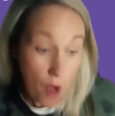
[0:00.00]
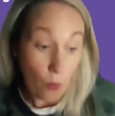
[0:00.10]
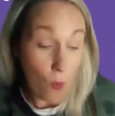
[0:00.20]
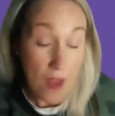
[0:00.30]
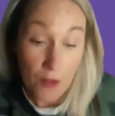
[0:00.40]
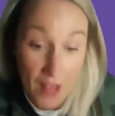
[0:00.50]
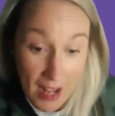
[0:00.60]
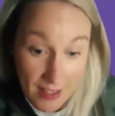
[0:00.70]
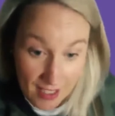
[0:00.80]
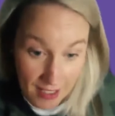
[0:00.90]
whether
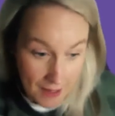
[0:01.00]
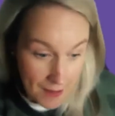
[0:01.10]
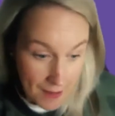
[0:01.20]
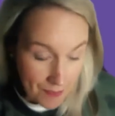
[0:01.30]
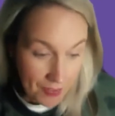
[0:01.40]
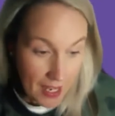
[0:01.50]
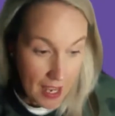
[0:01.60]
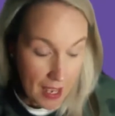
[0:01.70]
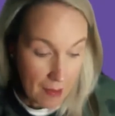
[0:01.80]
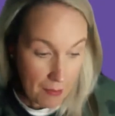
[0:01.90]
that's
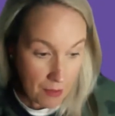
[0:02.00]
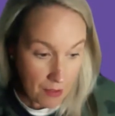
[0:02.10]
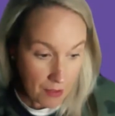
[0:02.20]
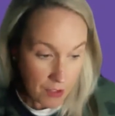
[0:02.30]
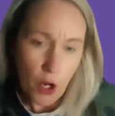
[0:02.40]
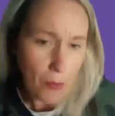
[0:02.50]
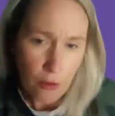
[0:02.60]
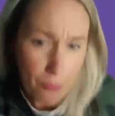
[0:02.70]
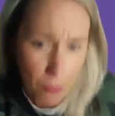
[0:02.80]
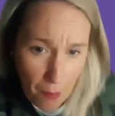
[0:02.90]
the number
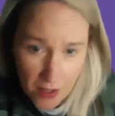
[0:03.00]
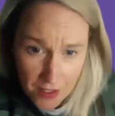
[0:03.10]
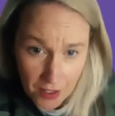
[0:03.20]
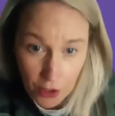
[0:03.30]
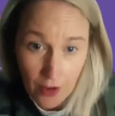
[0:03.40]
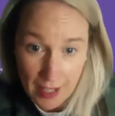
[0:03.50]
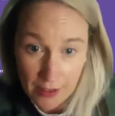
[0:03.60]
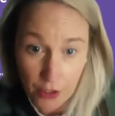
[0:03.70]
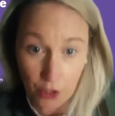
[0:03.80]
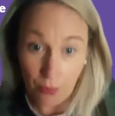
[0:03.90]
of properties that you're adding
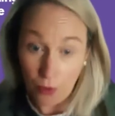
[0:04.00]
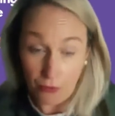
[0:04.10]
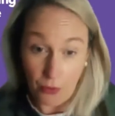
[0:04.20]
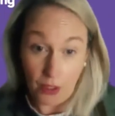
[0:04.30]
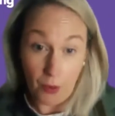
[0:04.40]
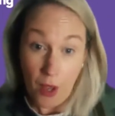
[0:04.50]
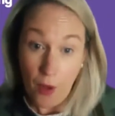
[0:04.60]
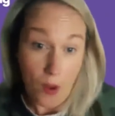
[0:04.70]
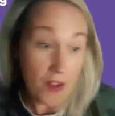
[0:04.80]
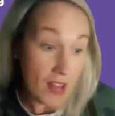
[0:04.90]
to your portfolio,
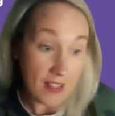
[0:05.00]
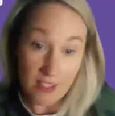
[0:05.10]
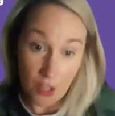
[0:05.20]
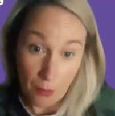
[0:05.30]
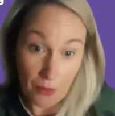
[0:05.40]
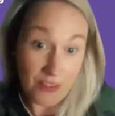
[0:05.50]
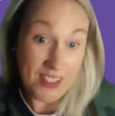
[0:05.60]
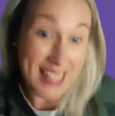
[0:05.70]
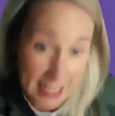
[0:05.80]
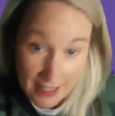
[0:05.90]
whether that's the number of
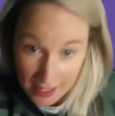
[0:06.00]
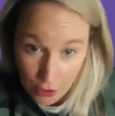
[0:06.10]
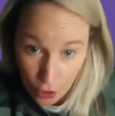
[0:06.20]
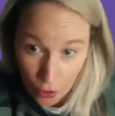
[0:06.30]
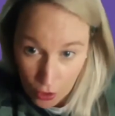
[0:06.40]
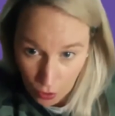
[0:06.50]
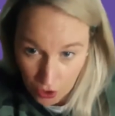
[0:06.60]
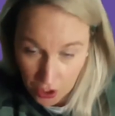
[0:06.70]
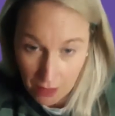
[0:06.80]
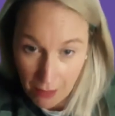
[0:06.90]
deals that you're
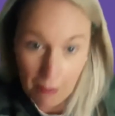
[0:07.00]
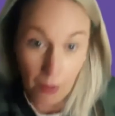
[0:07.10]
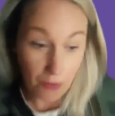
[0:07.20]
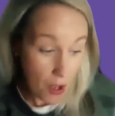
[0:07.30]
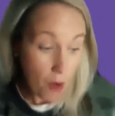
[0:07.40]
sourcing per month,